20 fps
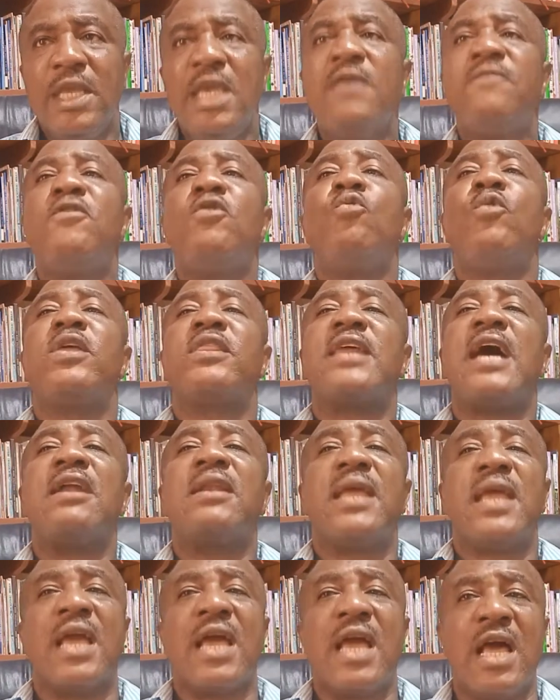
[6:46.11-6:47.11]
even
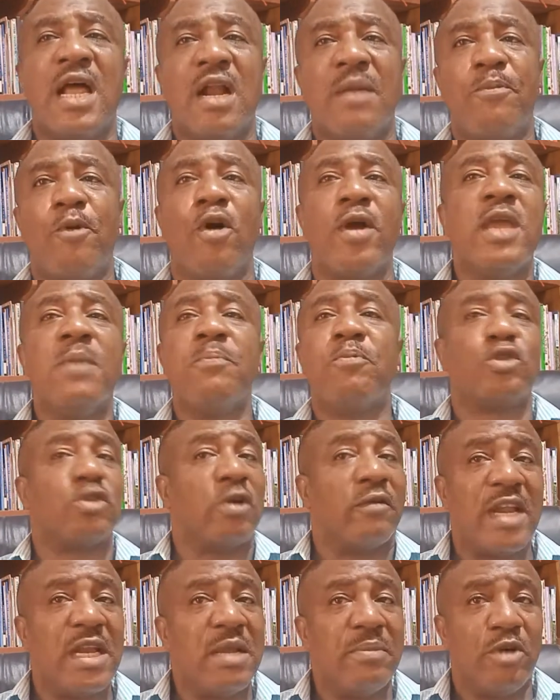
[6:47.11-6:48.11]
without the help or
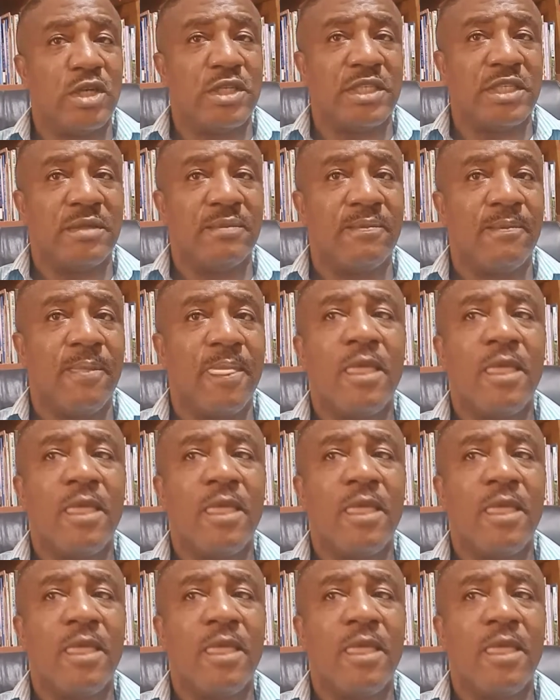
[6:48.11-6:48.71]
input of anybody.